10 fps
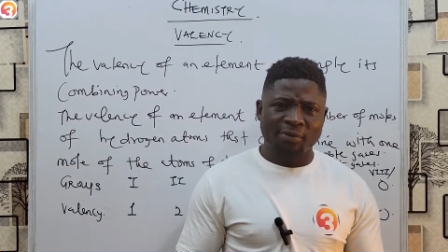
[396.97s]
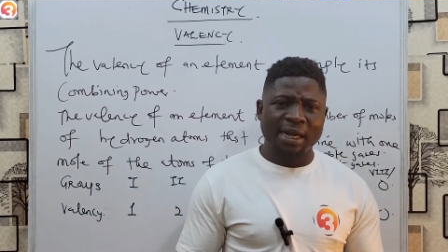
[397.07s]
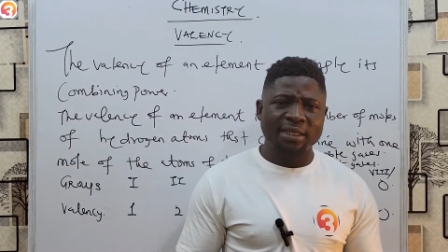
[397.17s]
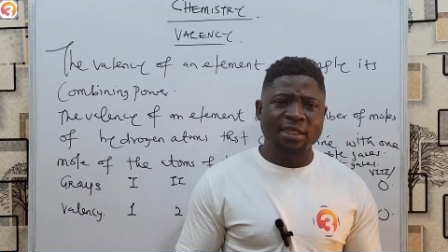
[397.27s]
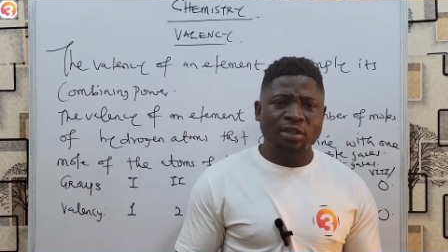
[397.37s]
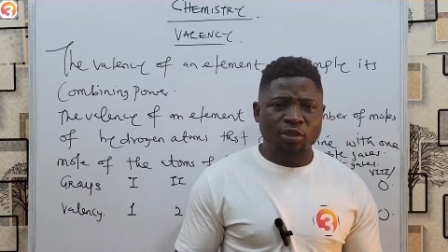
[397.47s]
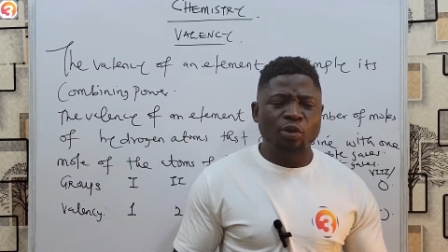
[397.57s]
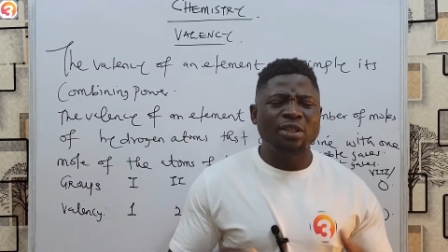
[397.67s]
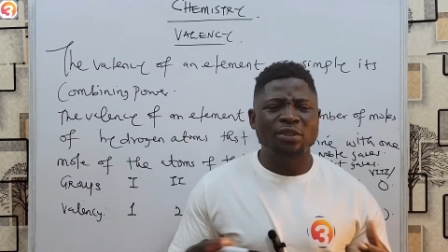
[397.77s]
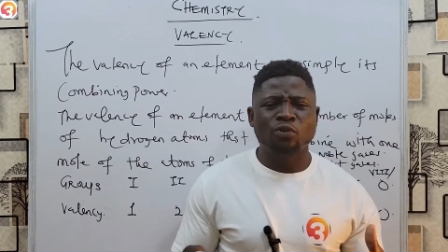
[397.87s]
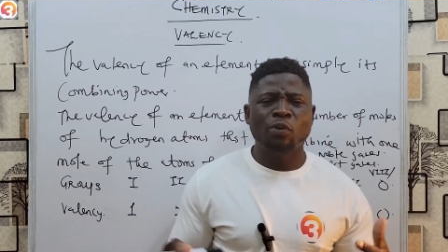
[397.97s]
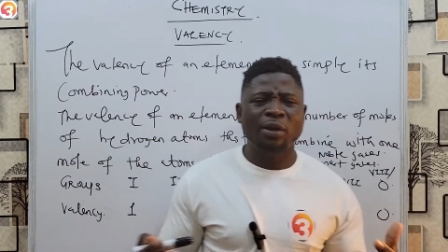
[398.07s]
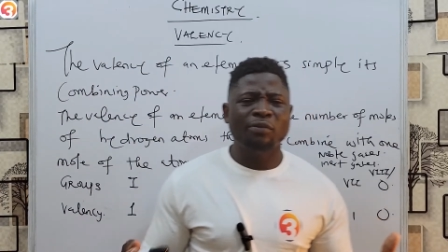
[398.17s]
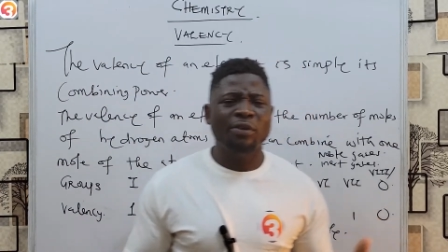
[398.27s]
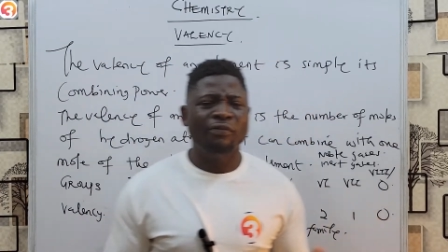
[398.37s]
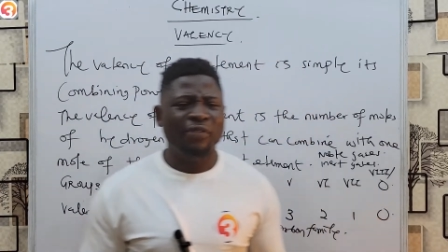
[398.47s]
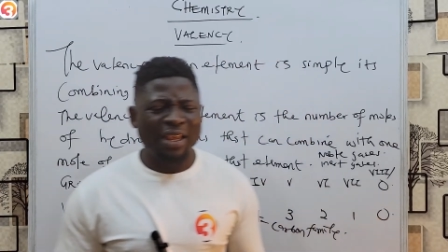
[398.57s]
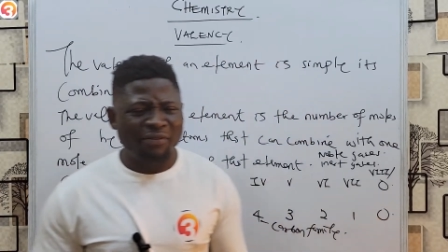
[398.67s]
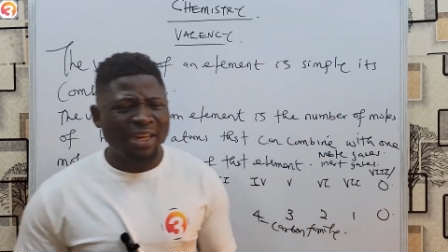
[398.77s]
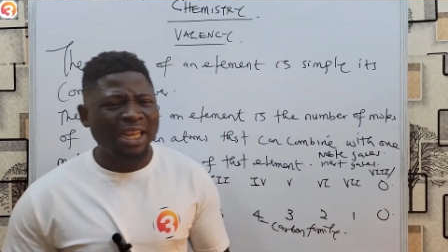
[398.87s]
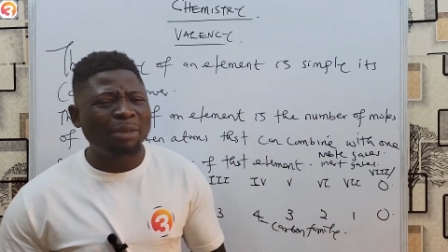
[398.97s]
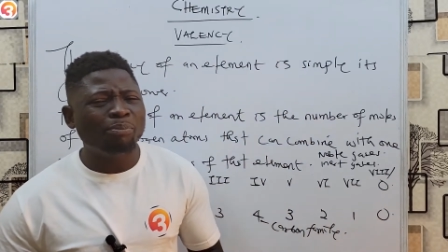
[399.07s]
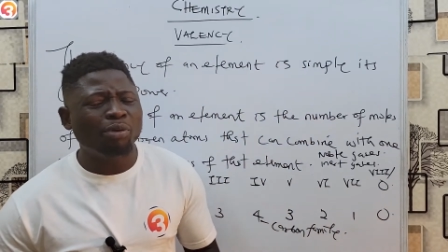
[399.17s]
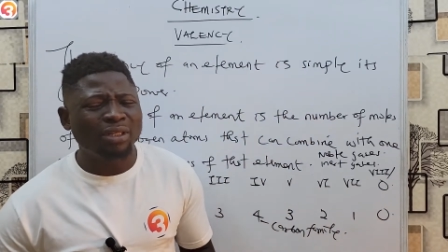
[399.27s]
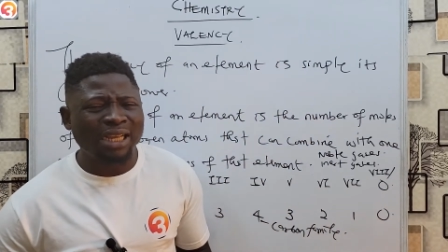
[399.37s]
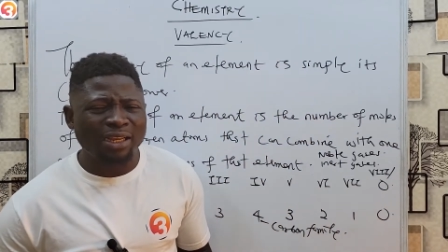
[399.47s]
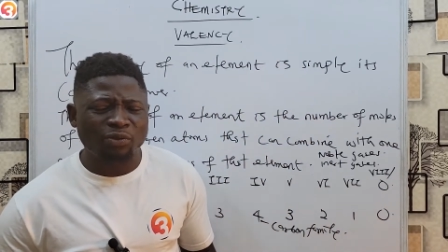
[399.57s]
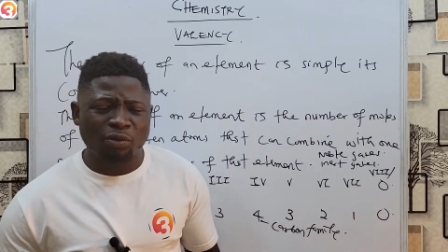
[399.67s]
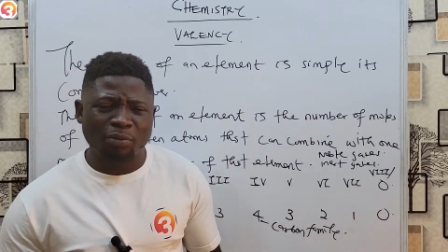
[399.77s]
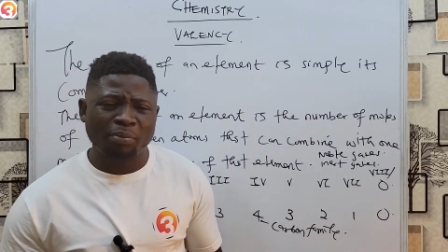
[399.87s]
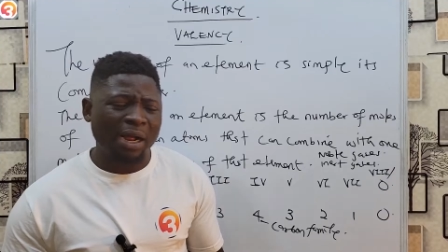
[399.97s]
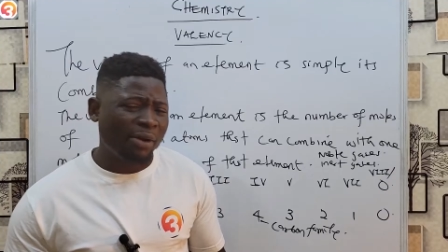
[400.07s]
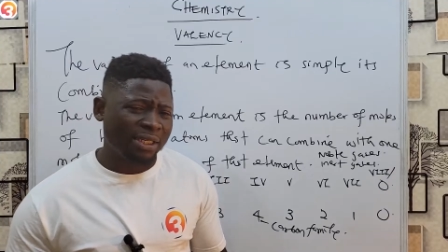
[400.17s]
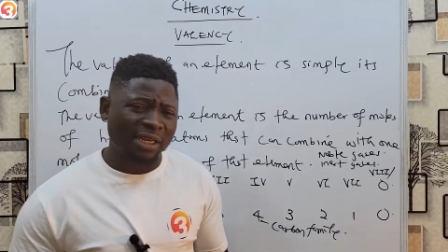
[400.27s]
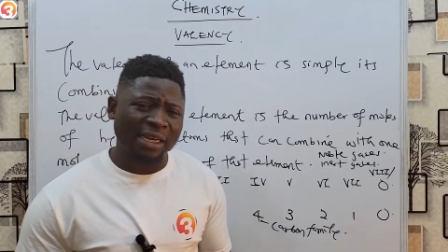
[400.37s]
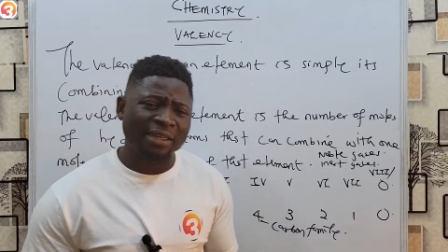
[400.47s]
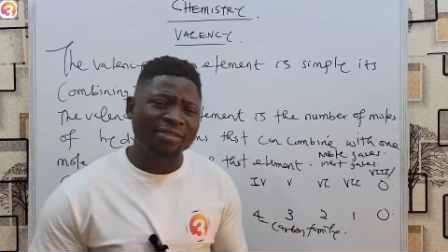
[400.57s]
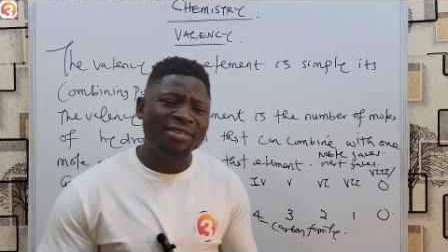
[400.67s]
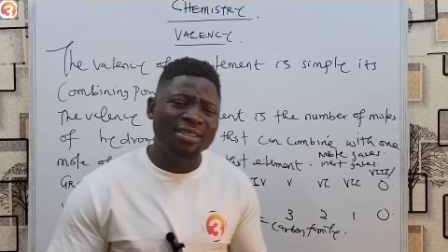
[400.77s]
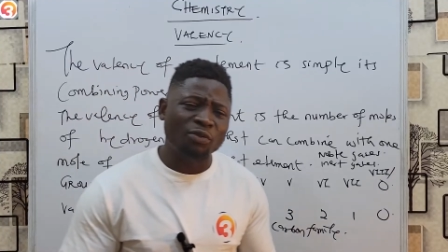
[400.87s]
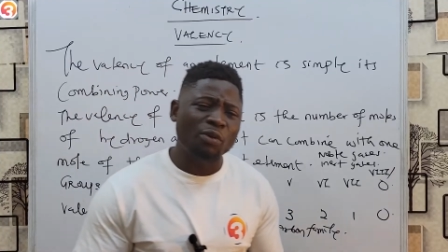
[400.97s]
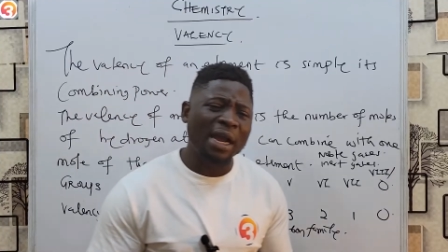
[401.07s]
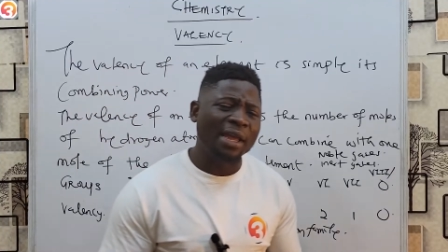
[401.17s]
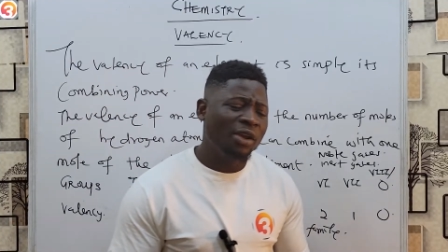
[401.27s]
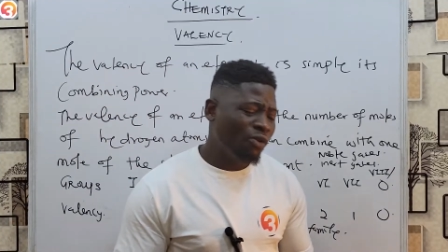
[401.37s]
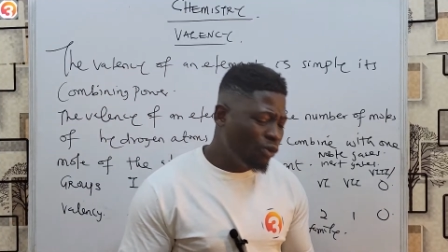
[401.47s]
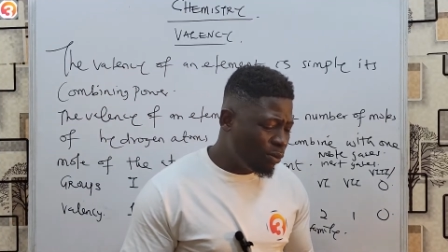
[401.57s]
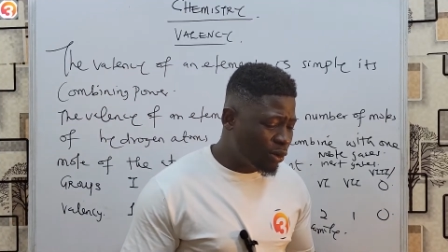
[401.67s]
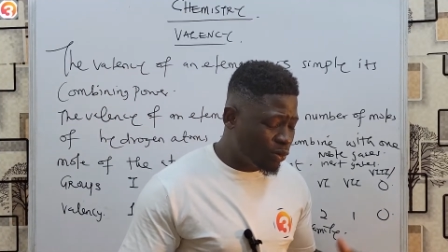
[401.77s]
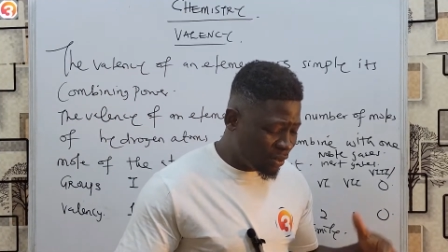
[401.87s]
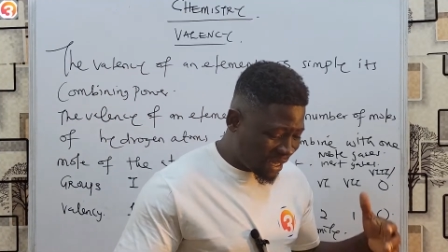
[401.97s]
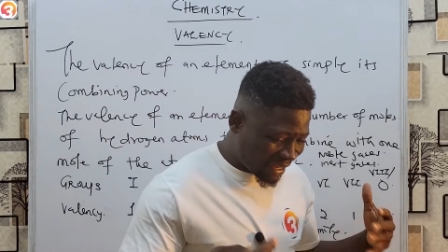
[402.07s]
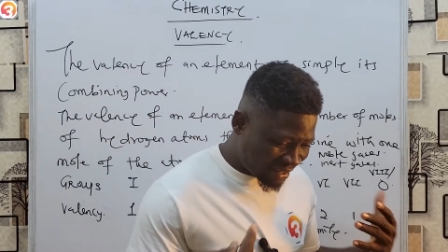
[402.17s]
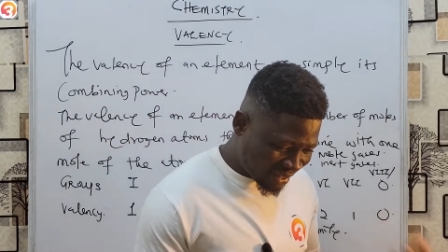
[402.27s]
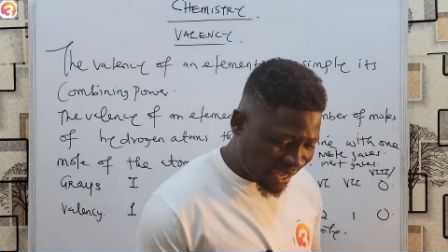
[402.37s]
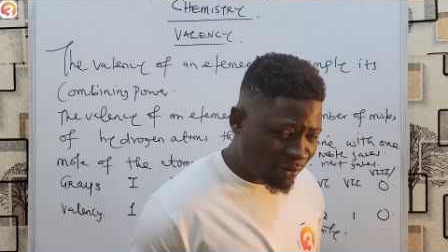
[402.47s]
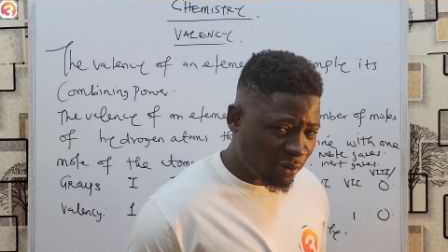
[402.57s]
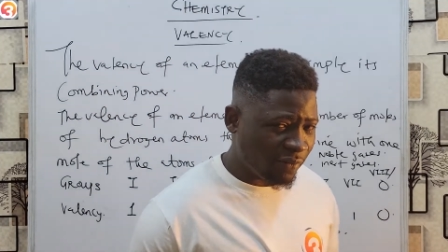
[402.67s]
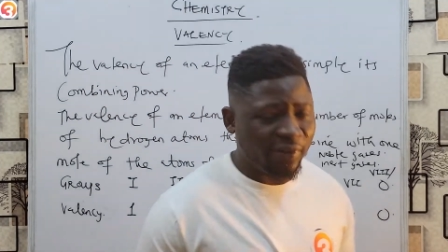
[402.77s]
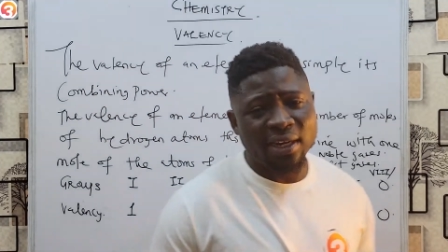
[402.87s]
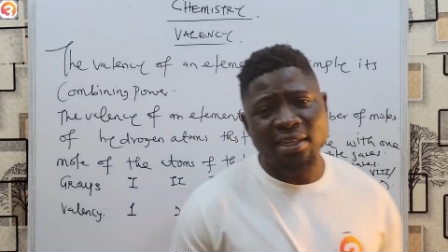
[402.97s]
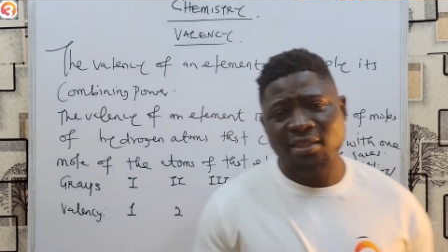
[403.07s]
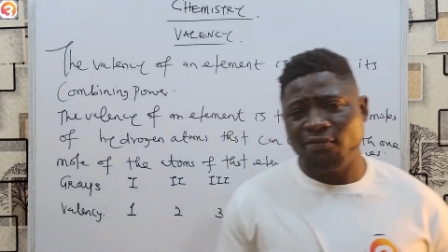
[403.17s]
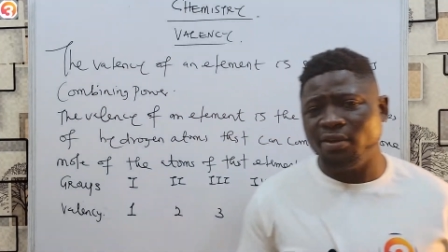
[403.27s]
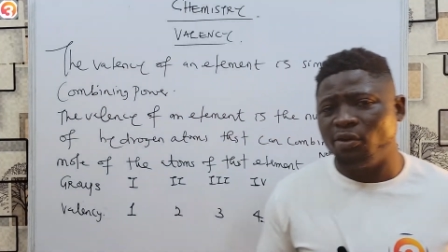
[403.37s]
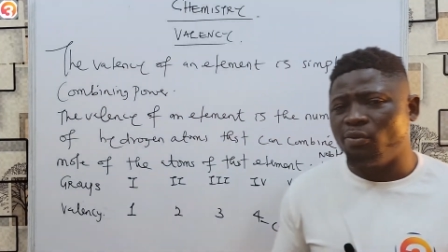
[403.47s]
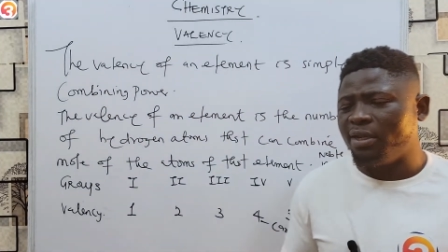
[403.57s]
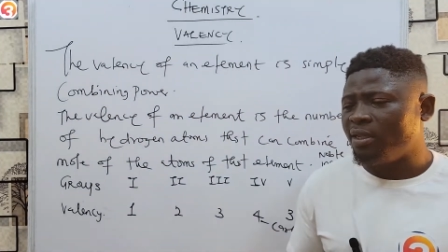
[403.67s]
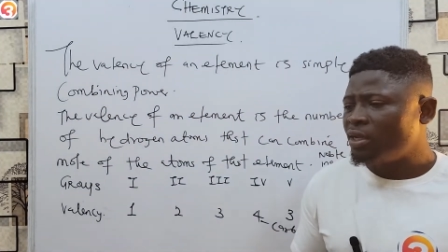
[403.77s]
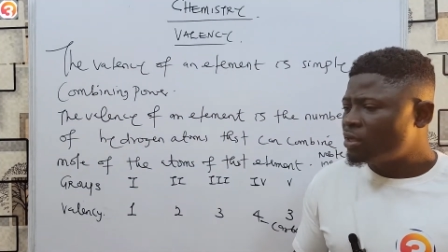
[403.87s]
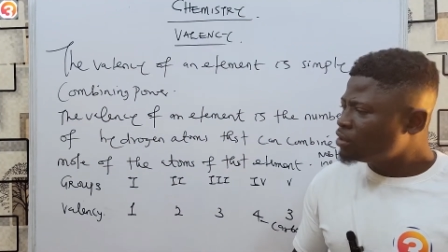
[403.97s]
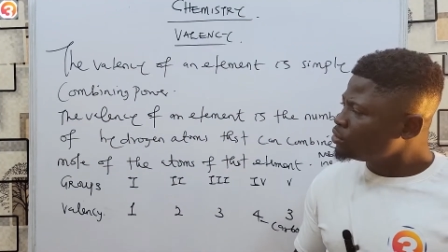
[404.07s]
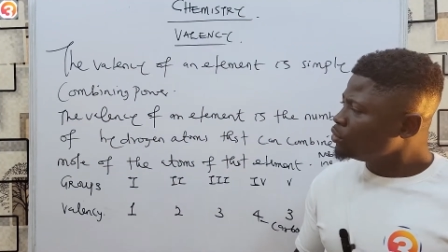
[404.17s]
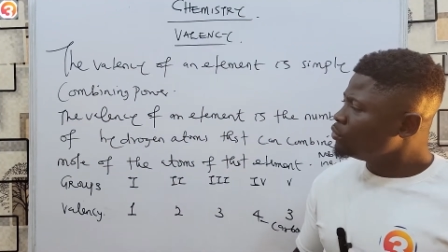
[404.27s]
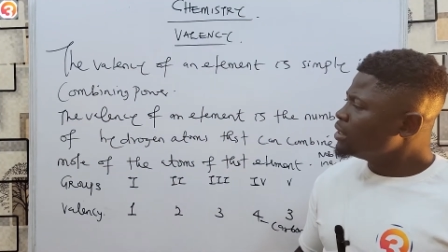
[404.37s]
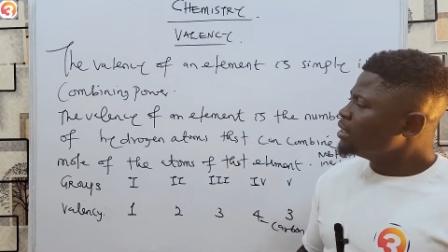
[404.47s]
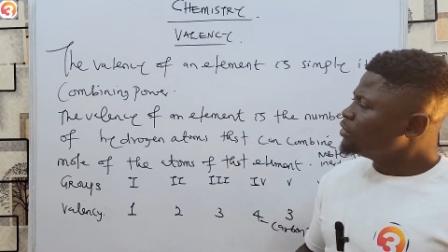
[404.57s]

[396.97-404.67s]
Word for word: right? So it is one of the very, very important word powers and reason why we must understand what valency very well. So